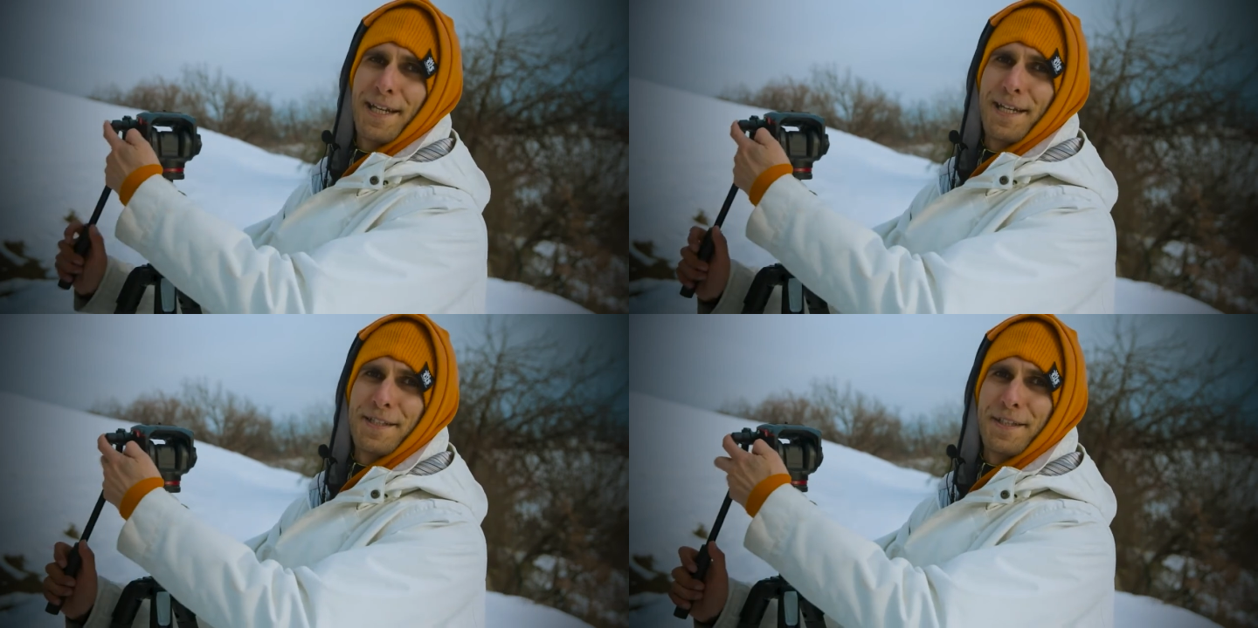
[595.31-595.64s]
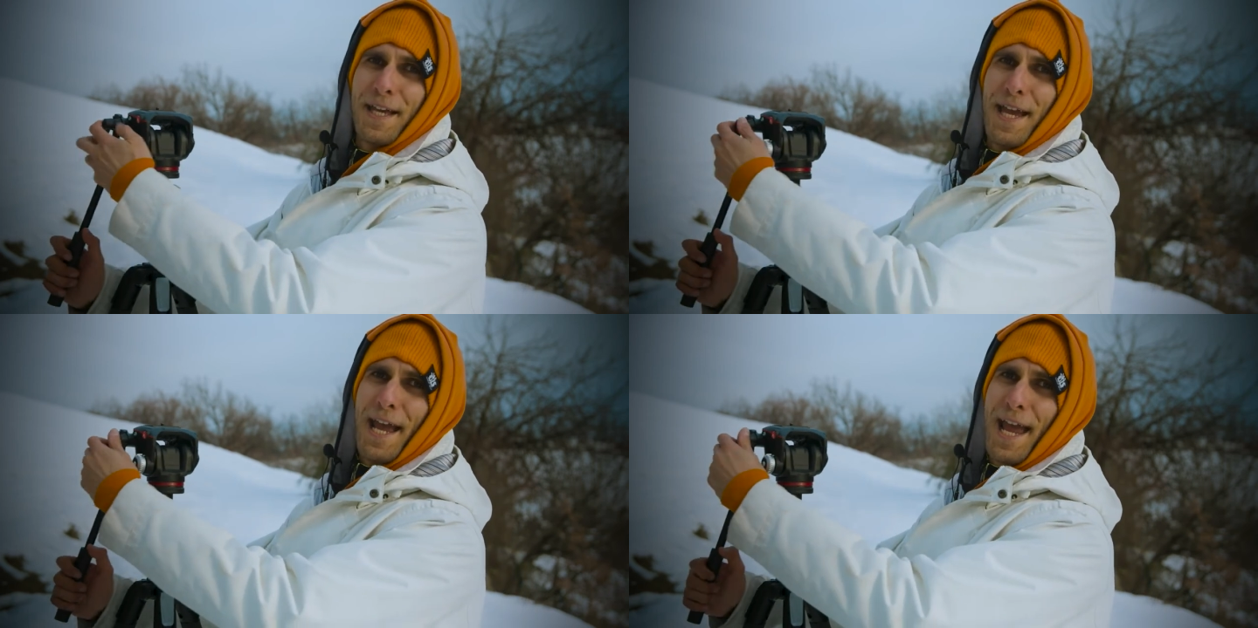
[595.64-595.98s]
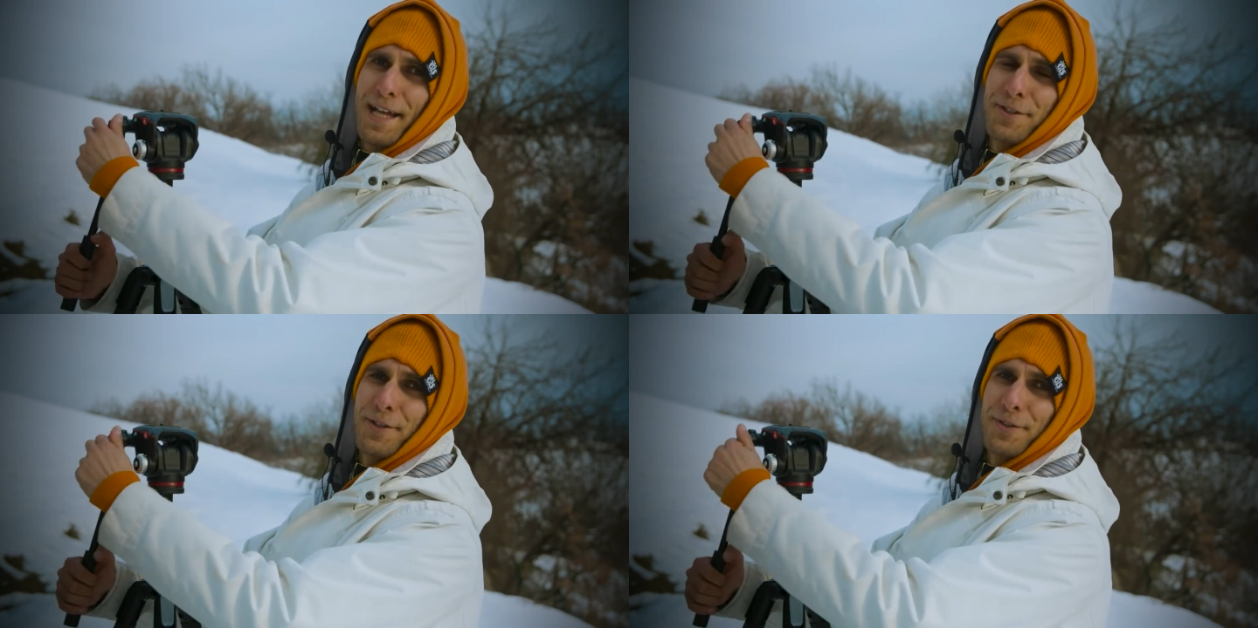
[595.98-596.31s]
is the
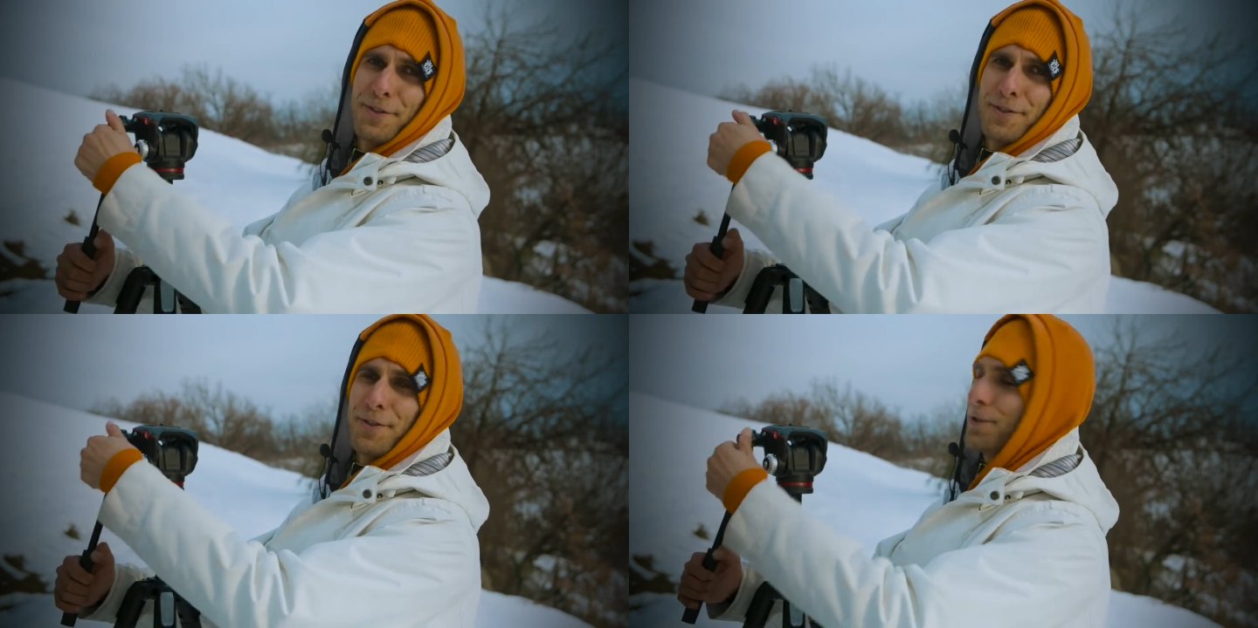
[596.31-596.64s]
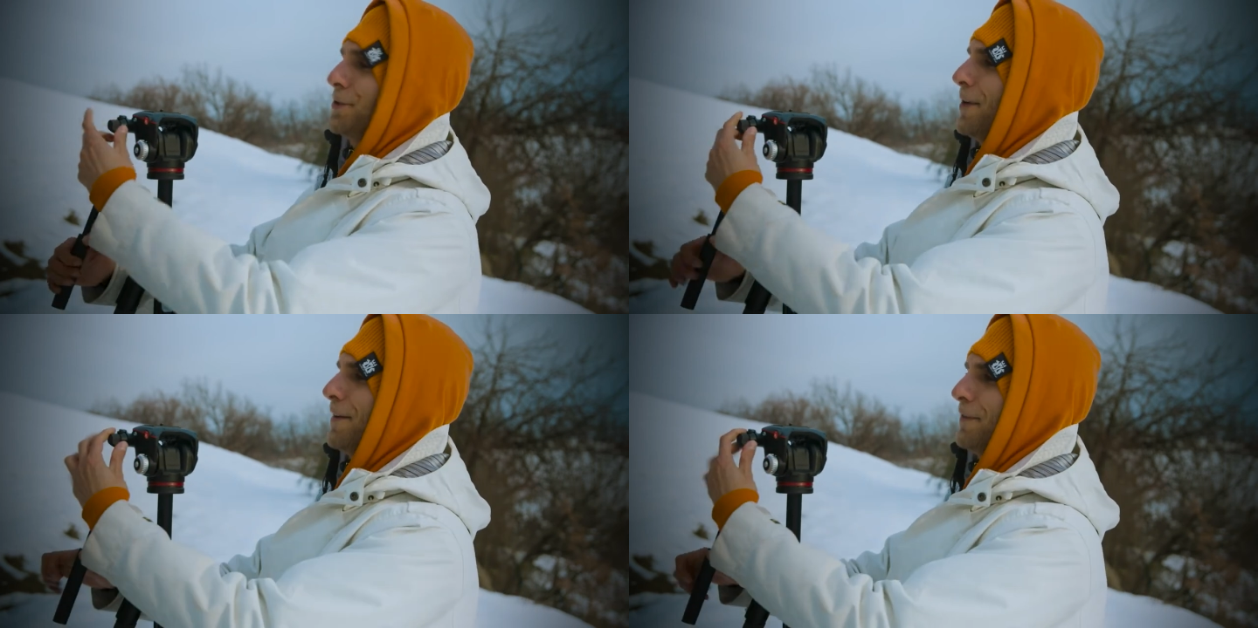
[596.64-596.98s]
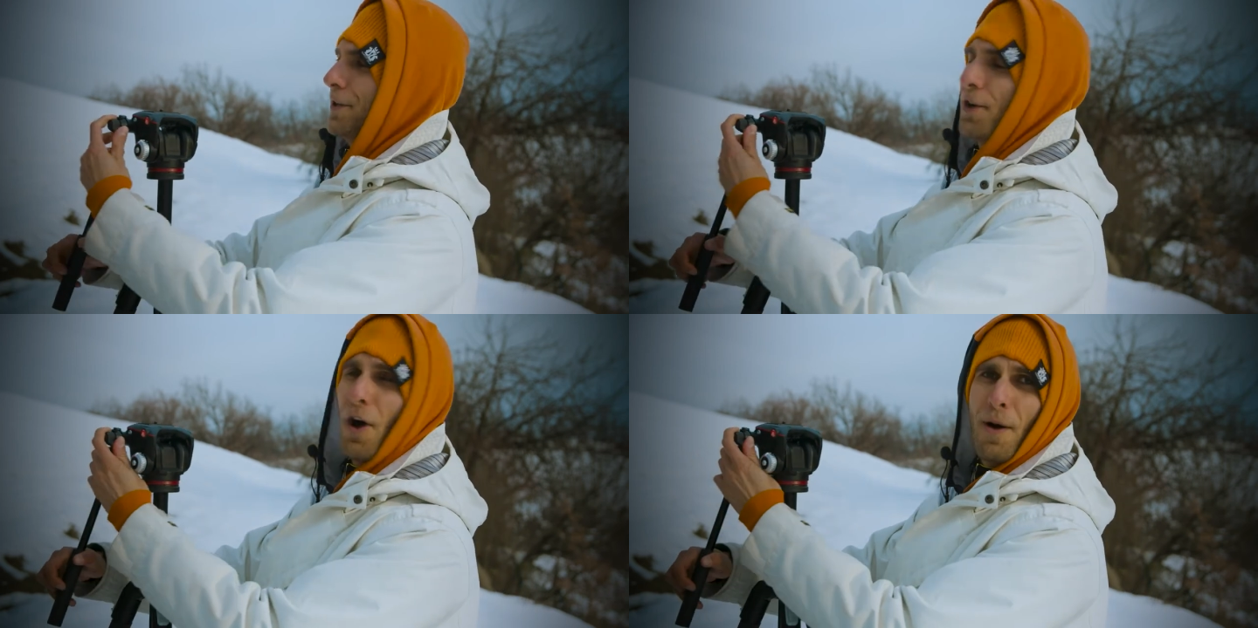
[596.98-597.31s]
handle. So you
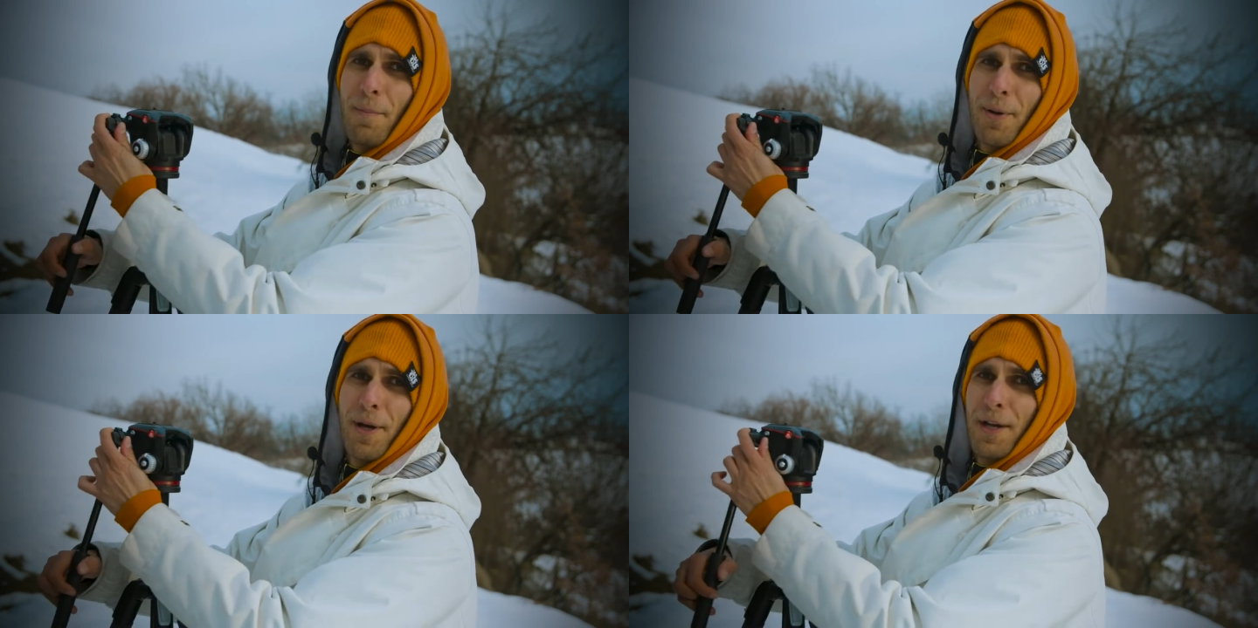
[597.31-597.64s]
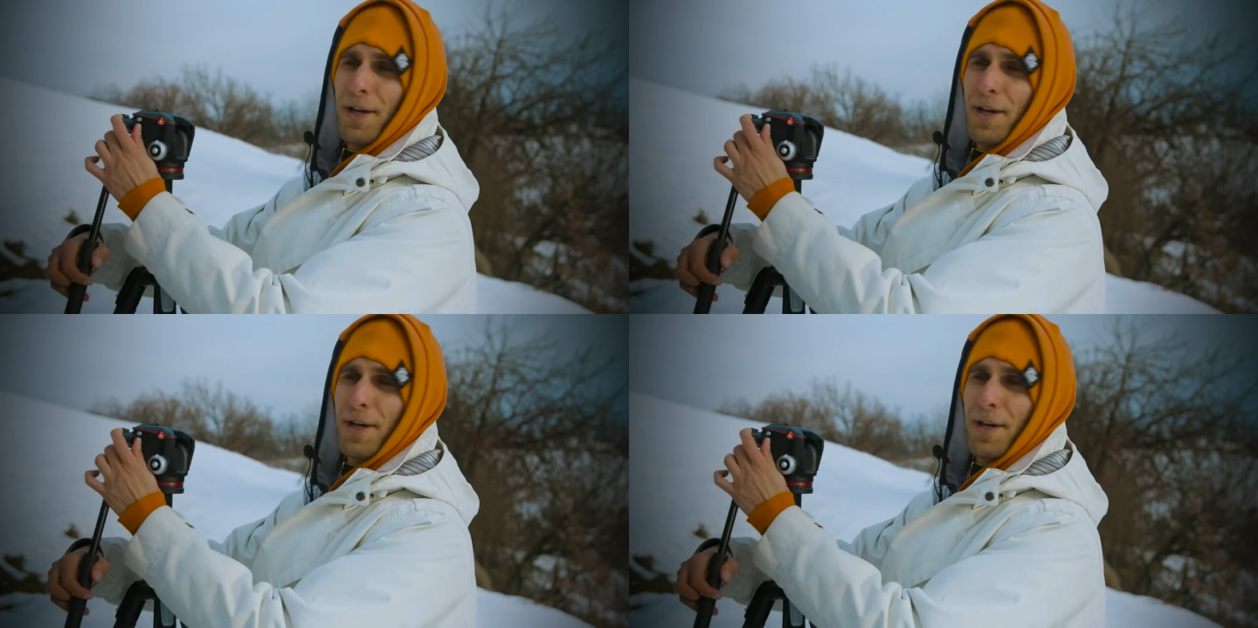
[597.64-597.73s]
have a knob